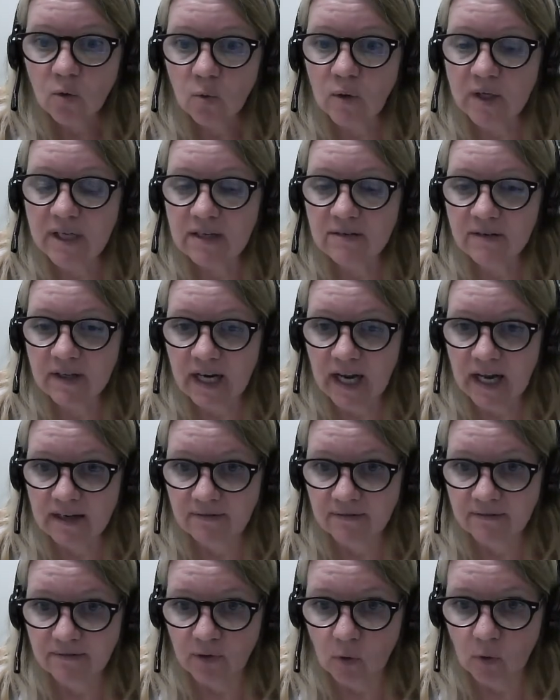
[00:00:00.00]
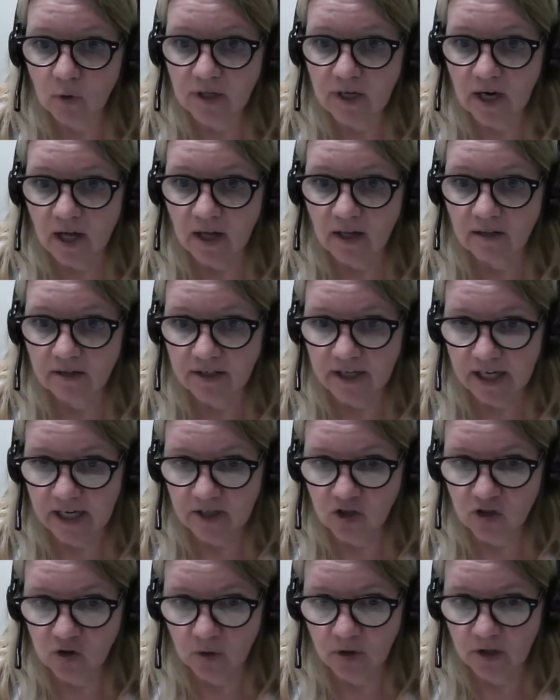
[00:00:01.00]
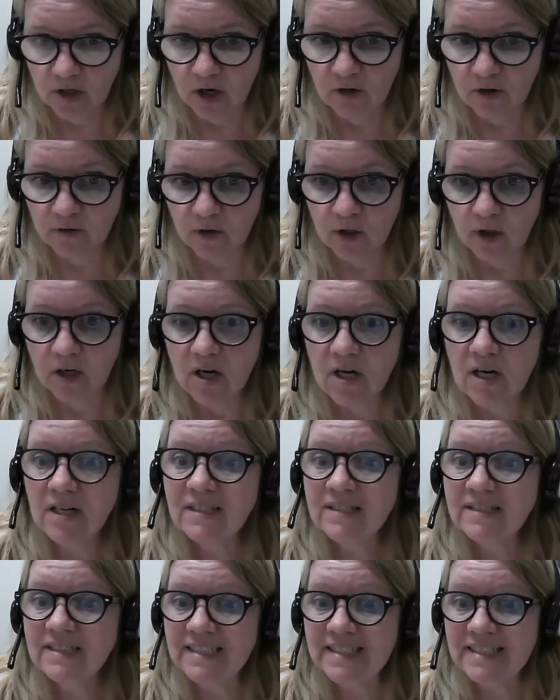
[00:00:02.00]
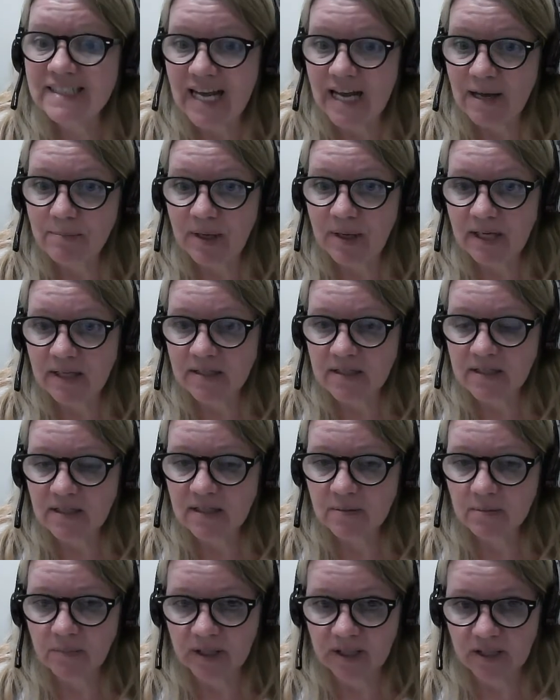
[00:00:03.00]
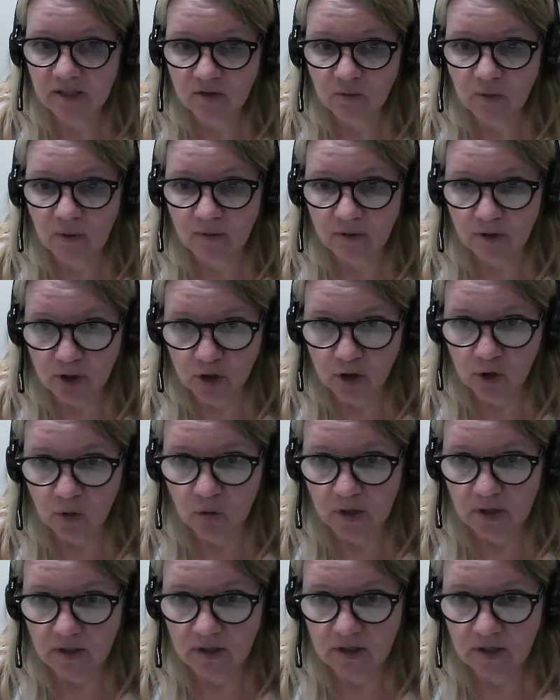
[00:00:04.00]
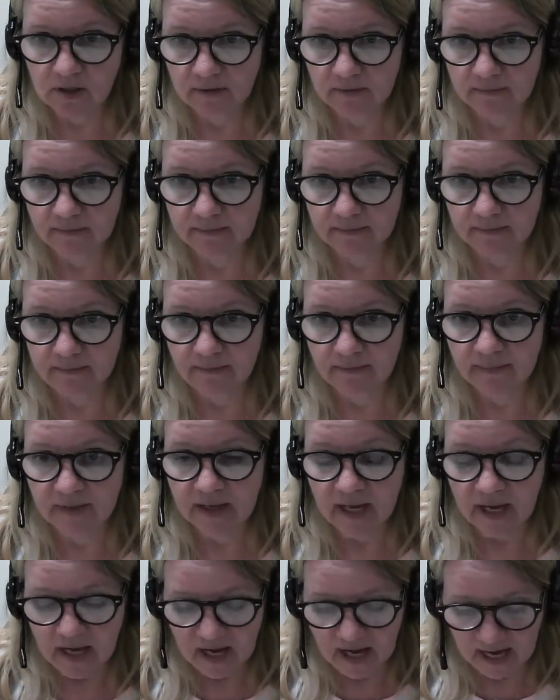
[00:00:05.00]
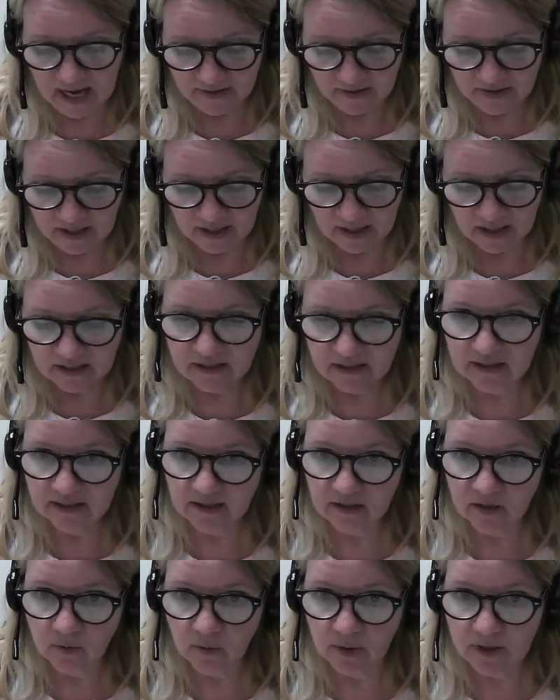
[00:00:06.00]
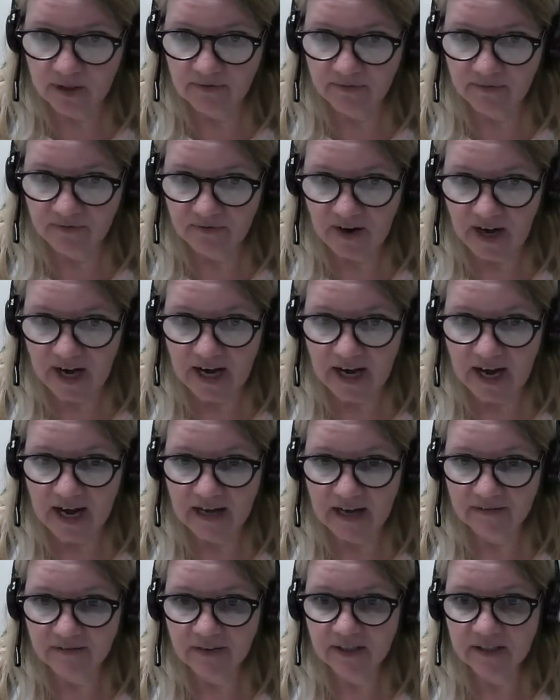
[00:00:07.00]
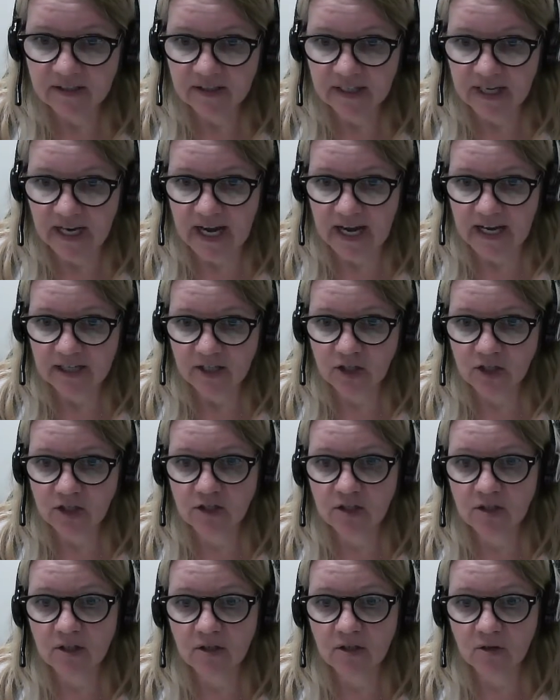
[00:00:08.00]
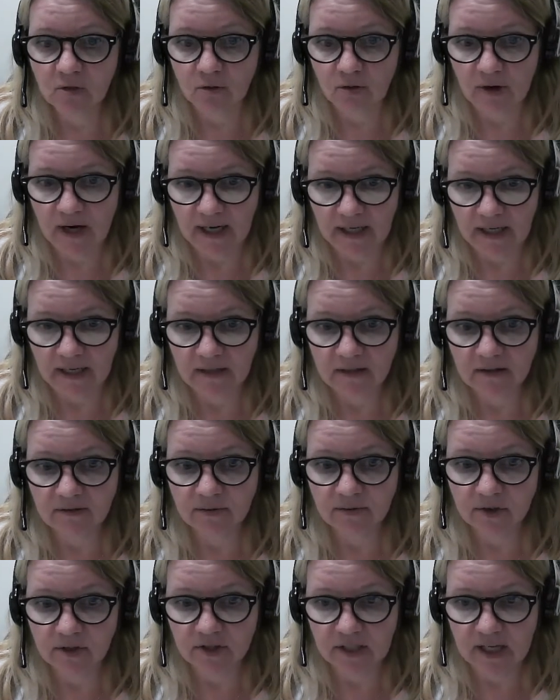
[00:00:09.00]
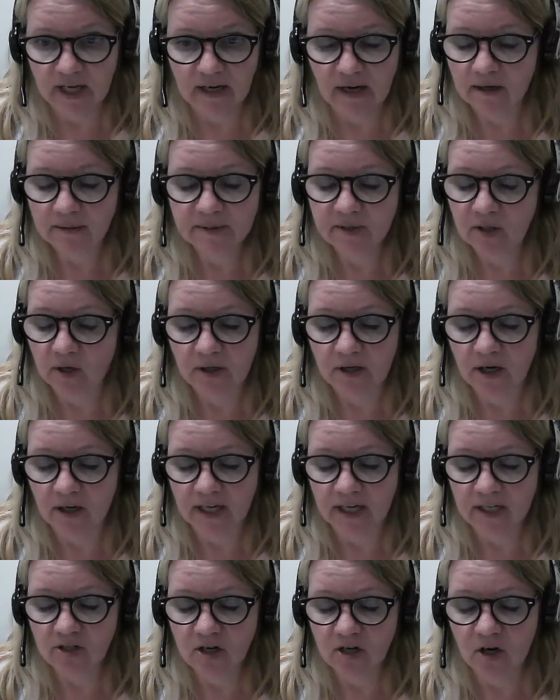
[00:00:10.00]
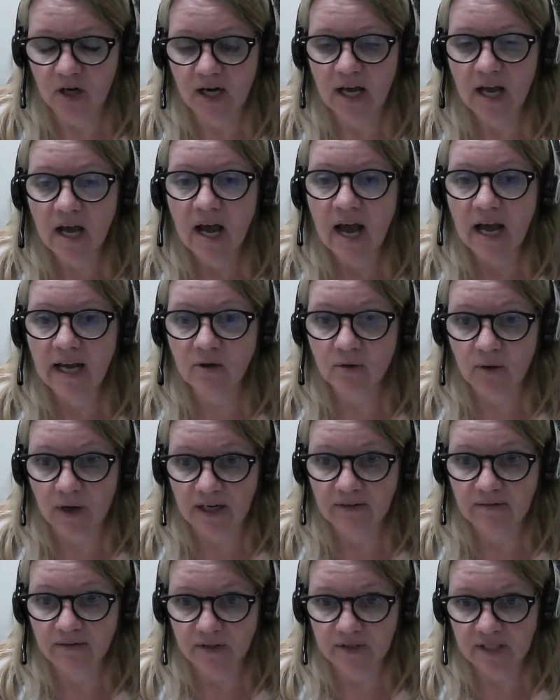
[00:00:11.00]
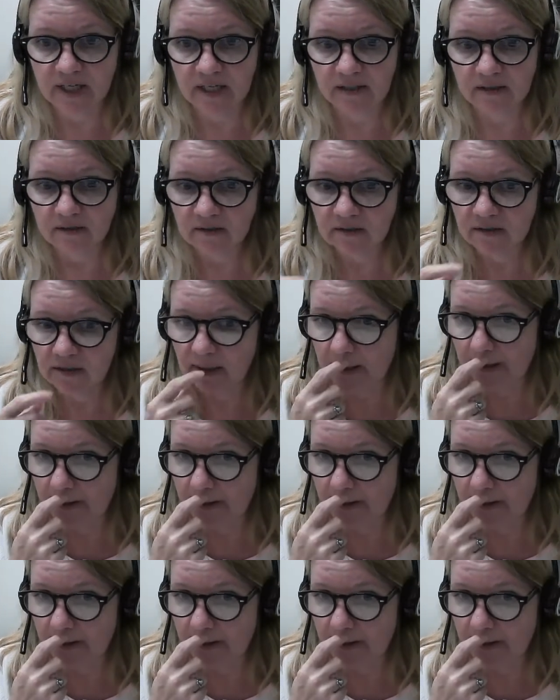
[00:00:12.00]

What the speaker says: We a $4 cash short and over debit because we were short, and then a $625 cash credit for sale. Oh, sorry, not cash credit, a credit for sales.